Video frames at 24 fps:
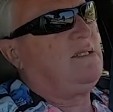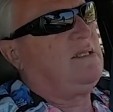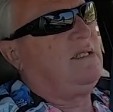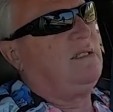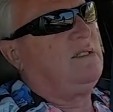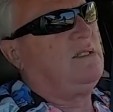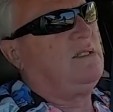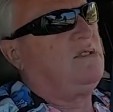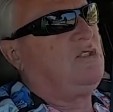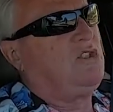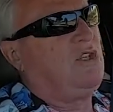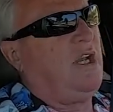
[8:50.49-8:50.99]

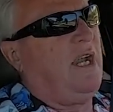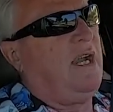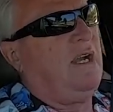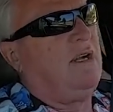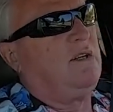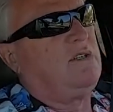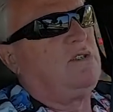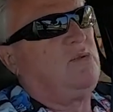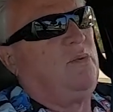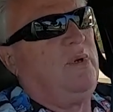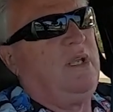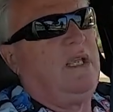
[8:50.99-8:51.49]
and
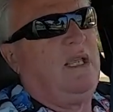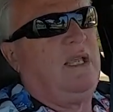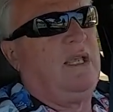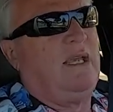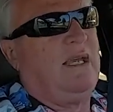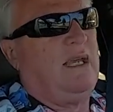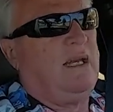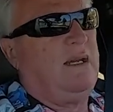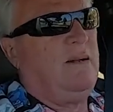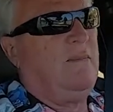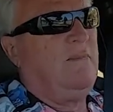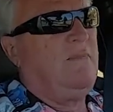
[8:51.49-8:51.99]
shares we
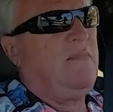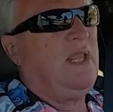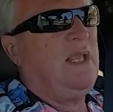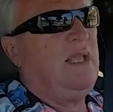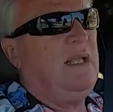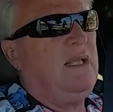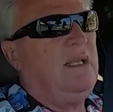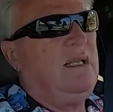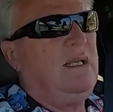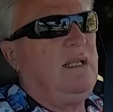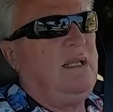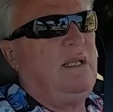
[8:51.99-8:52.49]
get,
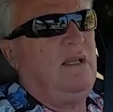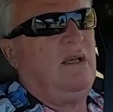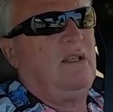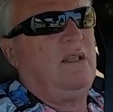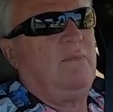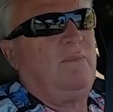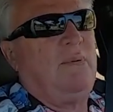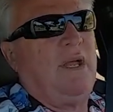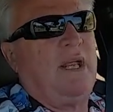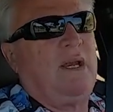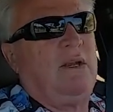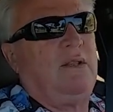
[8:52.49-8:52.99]
you know,
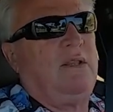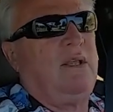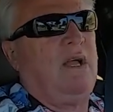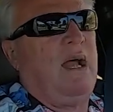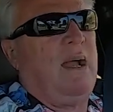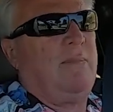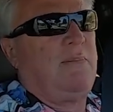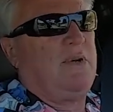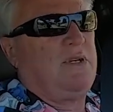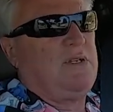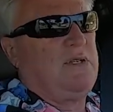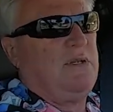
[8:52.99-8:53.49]
the better the
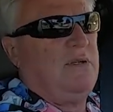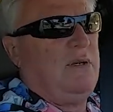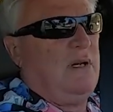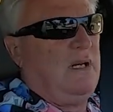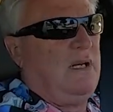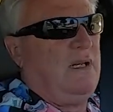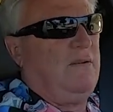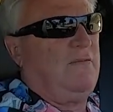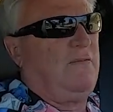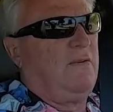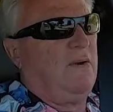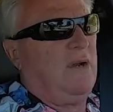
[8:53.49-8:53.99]

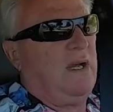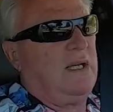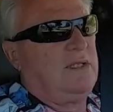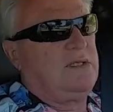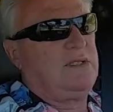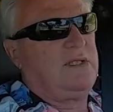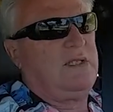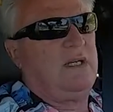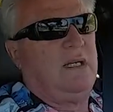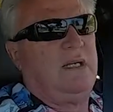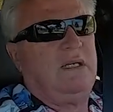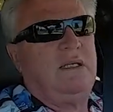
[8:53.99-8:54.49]
opportunity for
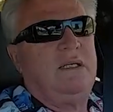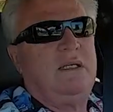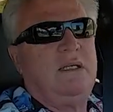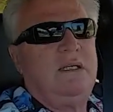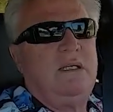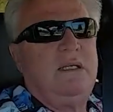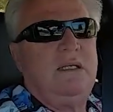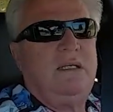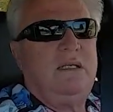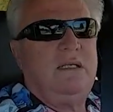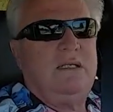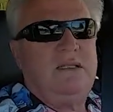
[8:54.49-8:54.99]
us to
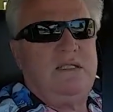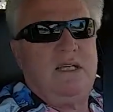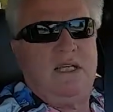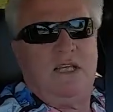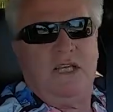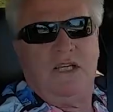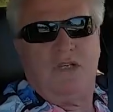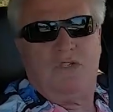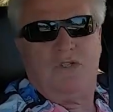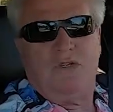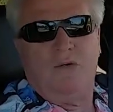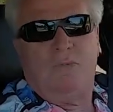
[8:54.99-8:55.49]

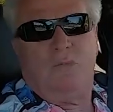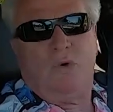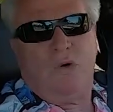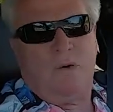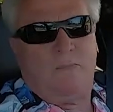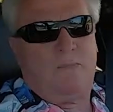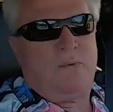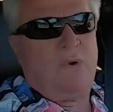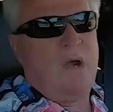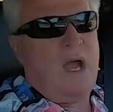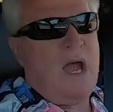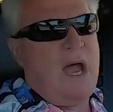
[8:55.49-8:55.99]
get you more
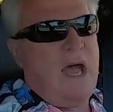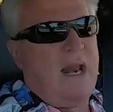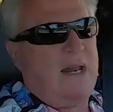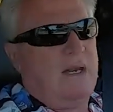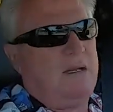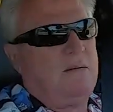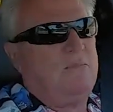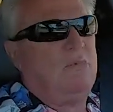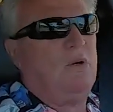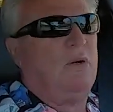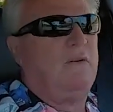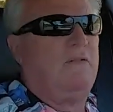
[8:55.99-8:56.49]

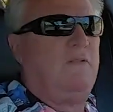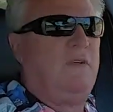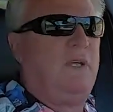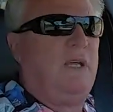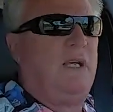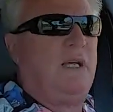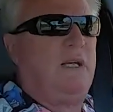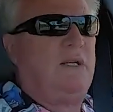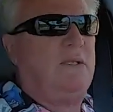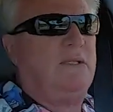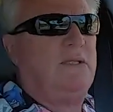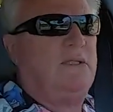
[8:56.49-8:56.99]
product, more
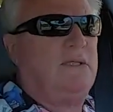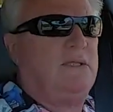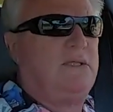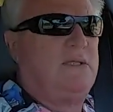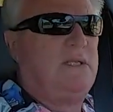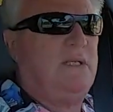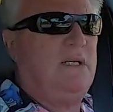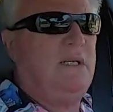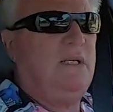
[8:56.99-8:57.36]
vehicles.